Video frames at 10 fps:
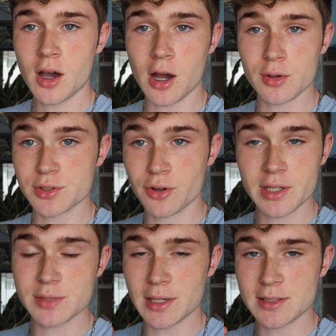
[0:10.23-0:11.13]
I was not
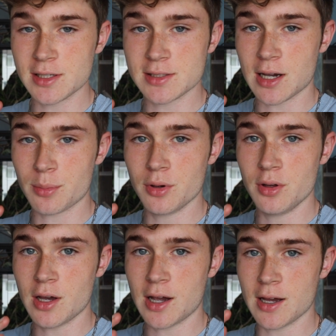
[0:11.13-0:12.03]
expecting it to
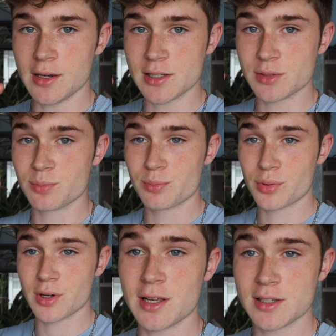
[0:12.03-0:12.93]
happen and it's pretty